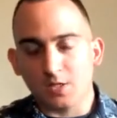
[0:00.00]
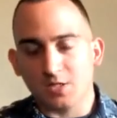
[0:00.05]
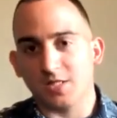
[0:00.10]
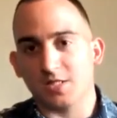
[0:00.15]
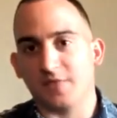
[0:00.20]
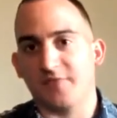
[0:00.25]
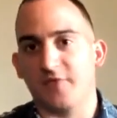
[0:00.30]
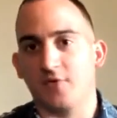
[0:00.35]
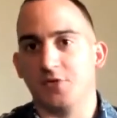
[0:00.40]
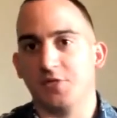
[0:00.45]

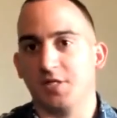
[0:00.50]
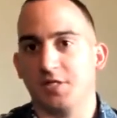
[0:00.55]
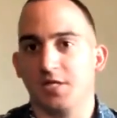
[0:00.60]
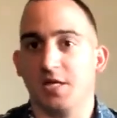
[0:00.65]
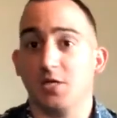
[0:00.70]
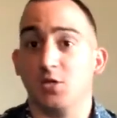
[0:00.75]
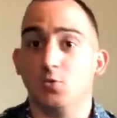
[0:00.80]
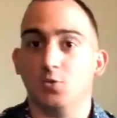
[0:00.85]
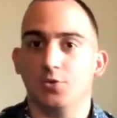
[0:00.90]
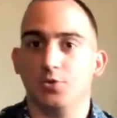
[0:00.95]
that's the first thing
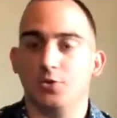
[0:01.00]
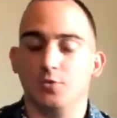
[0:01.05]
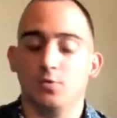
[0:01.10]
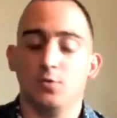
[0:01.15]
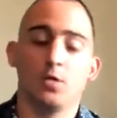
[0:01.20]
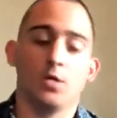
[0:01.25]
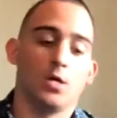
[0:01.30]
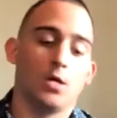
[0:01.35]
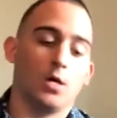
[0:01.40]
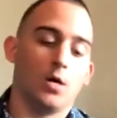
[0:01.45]
that you will
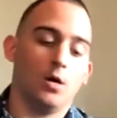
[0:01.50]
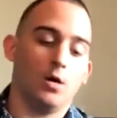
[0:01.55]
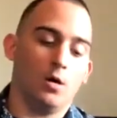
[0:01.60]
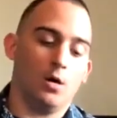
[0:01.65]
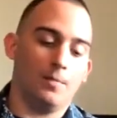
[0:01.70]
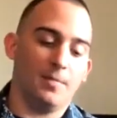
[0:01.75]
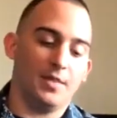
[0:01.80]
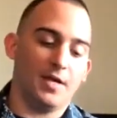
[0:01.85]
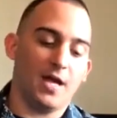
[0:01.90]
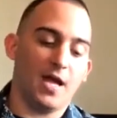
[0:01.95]
do.
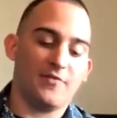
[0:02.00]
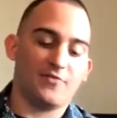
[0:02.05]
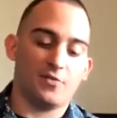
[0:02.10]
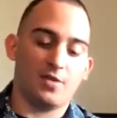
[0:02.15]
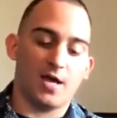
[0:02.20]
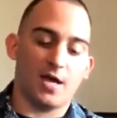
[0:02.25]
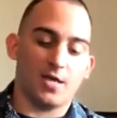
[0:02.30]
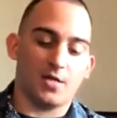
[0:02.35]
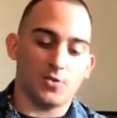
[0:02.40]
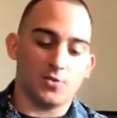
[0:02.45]
And then after
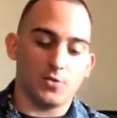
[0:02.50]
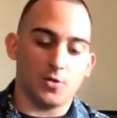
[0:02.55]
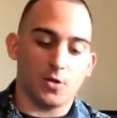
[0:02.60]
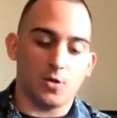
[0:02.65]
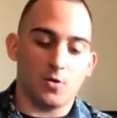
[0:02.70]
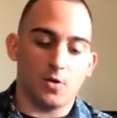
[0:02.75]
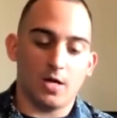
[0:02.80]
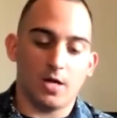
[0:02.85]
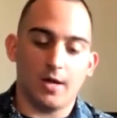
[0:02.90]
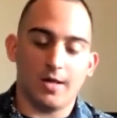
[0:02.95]
that, you
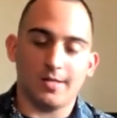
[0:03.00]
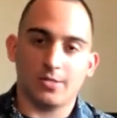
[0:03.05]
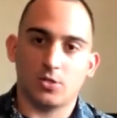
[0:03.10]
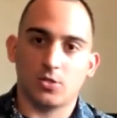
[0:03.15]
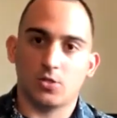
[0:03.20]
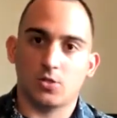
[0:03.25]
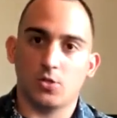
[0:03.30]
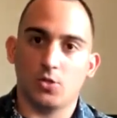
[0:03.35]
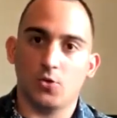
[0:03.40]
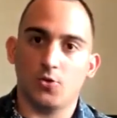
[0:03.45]
go ahead and
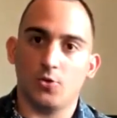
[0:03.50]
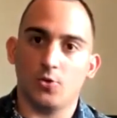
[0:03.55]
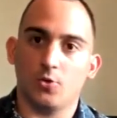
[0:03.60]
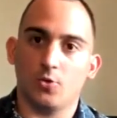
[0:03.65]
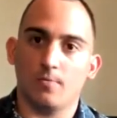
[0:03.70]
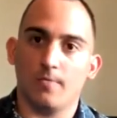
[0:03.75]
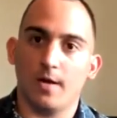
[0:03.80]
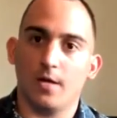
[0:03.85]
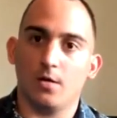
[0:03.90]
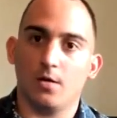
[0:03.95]
do
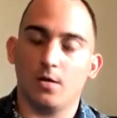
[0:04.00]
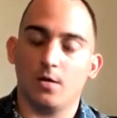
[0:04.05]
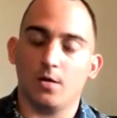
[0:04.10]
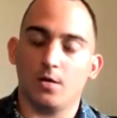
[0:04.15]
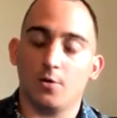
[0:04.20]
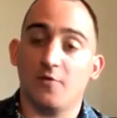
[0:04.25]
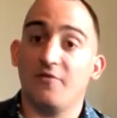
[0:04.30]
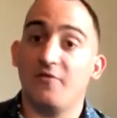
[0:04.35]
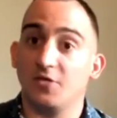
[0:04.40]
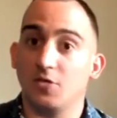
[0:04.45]

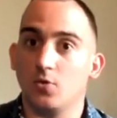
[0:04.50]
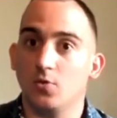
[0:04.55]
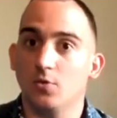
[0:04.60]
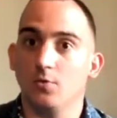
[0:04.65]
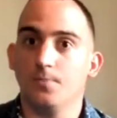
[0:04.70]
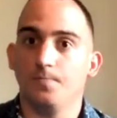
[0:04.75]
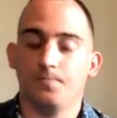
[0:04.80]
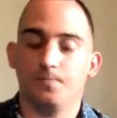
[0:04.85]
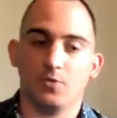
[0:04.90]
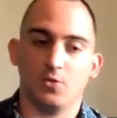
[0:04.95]
your
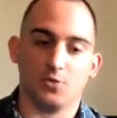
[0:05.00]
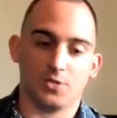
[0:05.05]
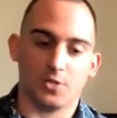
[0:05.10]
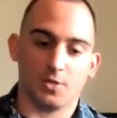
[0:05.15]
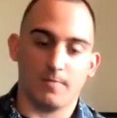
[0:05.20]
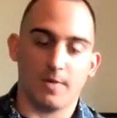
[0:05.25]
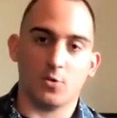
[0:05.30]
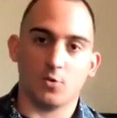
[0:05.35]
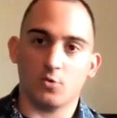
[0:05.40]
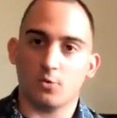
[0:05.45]
physical. There's like
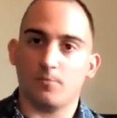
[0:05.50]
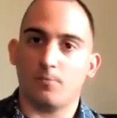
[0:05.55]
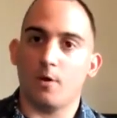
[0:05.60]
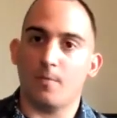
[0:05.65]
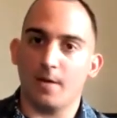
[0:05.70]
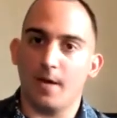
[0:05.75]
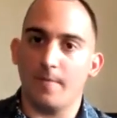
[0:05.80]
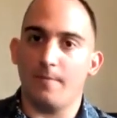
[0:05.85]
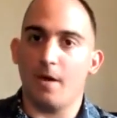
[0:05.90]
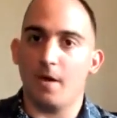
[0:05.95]
a medical
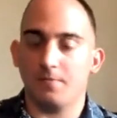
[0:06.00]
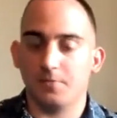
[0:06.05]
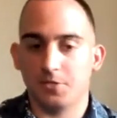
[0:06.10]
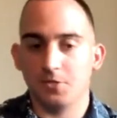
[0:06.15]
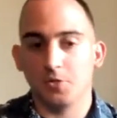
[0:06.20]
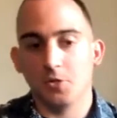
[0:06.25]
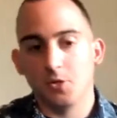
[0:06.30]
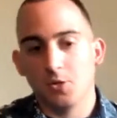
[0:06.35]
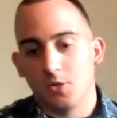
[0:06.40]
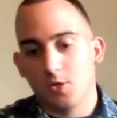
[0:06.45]
department at
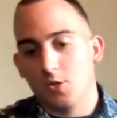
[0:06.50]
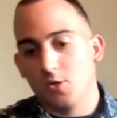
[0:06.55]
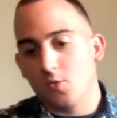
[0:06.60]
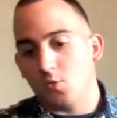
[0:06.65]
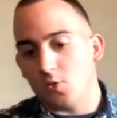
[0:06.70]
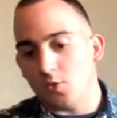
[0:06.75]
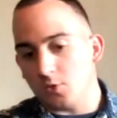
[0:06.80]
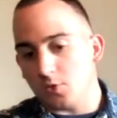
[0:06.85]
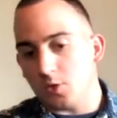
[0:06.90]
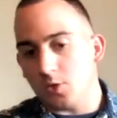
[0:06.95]
MEPS
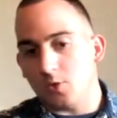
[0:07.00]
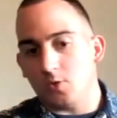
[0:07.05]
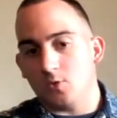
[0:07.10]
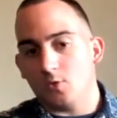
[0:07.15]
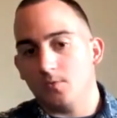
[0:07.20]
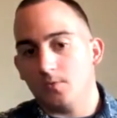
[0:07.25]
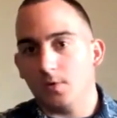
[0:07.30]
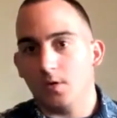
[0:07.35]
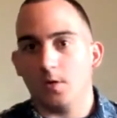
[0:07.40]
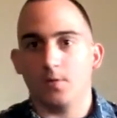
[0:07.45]
where you'll
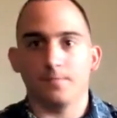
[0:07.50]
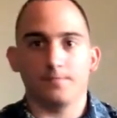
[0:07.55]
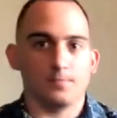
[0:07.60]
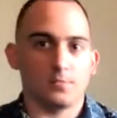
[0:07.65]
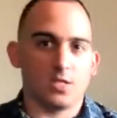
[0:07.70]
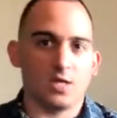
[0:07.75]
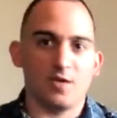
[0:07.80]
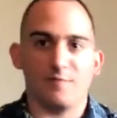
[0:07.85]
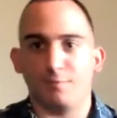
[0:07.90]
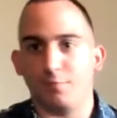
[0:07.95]
go
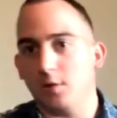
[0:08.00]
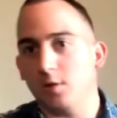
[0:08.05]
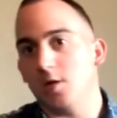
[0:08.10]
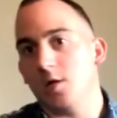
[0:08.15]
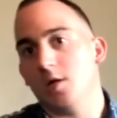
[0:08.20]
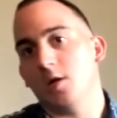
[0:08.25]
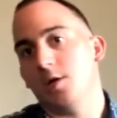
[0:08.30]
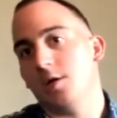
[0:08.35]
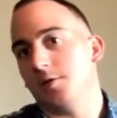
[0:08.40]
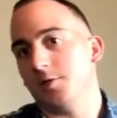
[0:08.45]
give
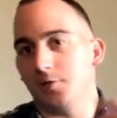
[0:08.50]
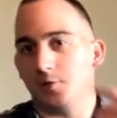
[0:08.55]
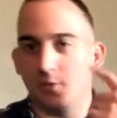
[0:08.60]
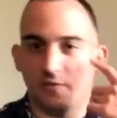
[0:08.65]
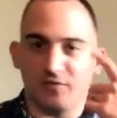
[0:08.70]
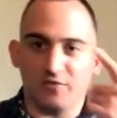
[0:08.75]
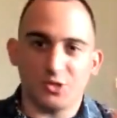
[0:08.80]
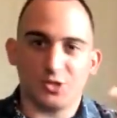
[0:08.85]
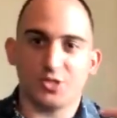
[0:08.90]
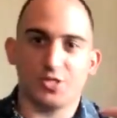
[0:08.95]
blood, do
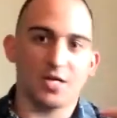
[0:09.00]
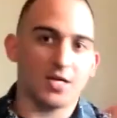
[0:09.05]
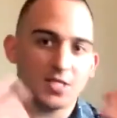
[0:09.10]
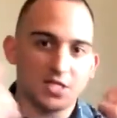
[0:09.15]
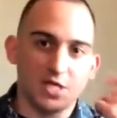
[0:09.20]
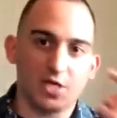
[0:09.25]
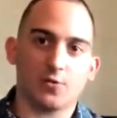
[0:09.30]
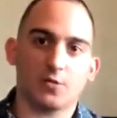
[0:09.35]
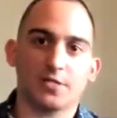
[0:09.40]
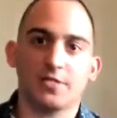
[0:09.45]
your vision
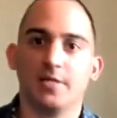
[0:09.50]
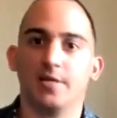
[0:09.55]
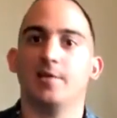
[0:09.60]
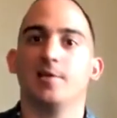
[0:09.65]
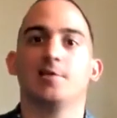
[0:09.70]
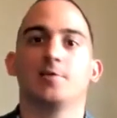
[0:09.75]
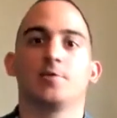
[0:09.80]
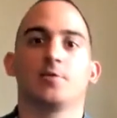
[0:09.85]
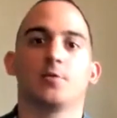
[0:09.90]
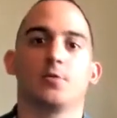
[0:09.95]
test, hearing
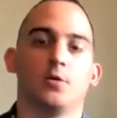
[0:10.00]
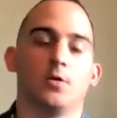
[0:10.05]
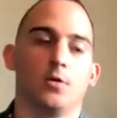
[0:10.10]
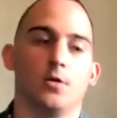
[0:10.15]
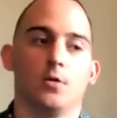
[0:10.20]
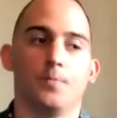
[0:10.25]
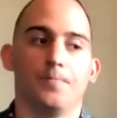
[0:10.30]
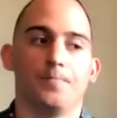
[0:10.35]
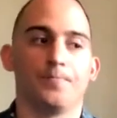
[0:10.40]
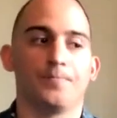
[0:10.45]
test,
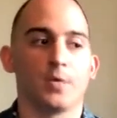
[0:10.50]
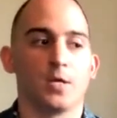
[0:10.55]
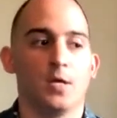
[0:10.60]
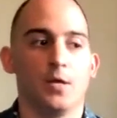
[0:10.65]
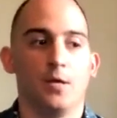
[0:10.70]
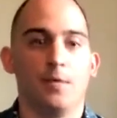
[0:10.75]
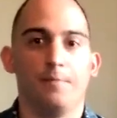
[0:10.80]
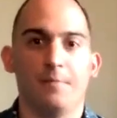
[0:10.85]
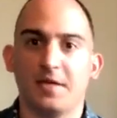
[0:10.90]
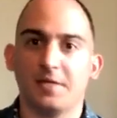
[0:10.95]

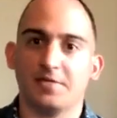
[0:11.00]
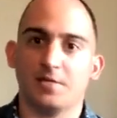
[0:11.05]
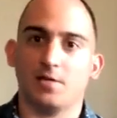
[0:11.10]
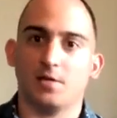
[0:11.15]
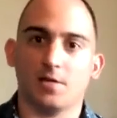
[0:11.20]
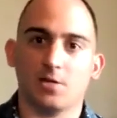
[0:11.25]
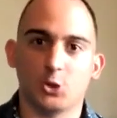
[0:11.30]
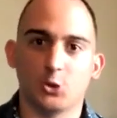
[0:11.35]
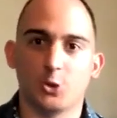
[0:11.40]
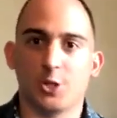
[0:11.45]
basic
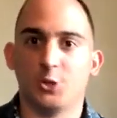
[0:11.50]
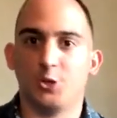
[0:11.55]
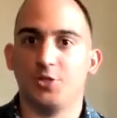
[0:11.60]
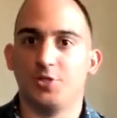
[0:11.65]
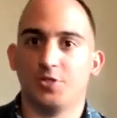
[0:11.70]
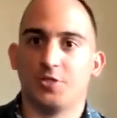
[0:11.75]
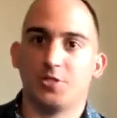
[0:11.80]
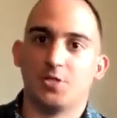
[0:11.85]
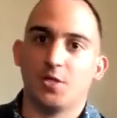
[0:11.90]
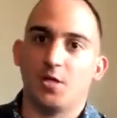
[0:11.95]
like
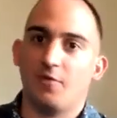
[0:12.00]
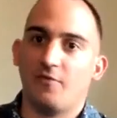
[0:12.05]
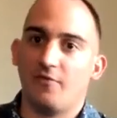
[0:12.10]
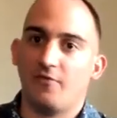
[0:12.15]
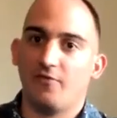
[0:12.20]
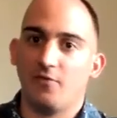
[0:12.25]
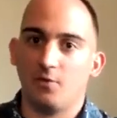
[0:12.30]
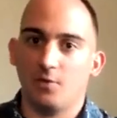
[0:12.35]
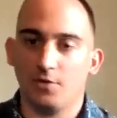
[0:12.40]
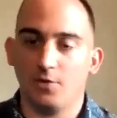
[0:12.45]
stretches and
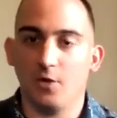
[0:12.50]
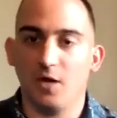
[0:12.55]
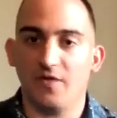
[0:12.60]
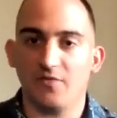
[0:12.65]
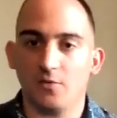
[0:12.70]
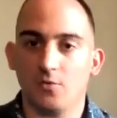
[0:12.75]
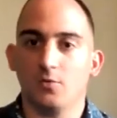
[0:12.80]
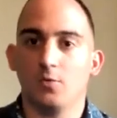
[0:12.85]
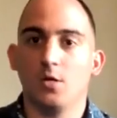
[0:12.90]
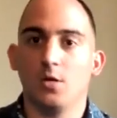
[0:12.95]
stuff. They'll
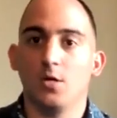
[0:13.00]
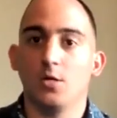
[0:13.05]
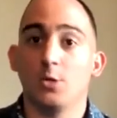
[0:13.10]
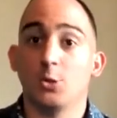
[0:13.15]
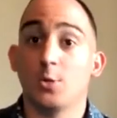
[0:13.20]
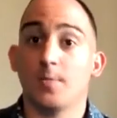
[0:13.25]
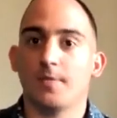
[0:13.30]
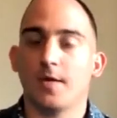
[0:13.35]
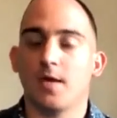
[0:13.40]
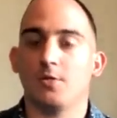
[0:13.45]
have you
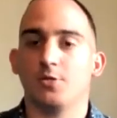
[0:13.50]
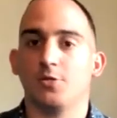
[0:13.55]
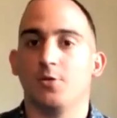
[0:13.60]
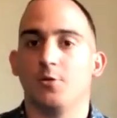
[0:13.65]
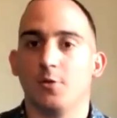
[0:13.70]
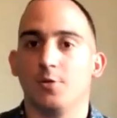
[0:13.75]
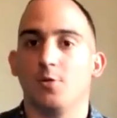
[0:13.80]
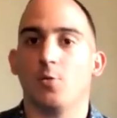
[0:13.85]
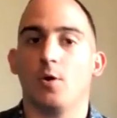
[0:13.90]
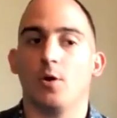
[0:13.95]
strip down to
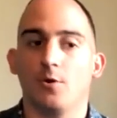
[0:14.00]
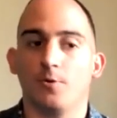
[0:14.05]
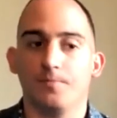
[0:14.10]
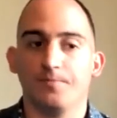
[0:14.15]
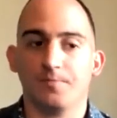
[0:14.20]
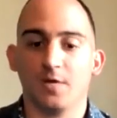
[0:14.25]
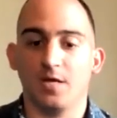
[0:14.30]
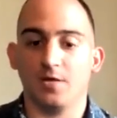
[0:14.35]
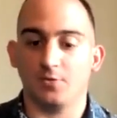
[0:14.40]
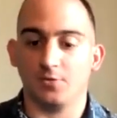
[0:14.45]
your underwear
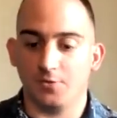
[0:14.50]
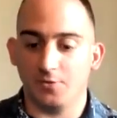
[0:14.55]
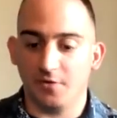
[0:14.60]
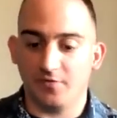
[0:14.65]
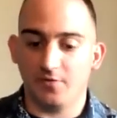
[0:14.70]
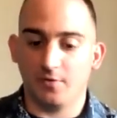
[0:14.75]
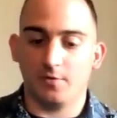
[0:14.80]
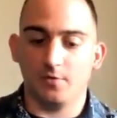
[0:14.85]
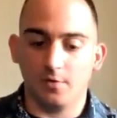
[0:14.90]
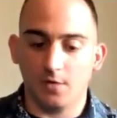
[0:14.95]
and you'll do
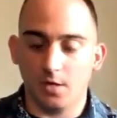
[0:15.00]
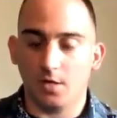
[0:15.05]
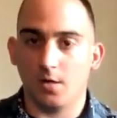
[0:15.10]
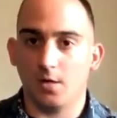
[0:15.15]
different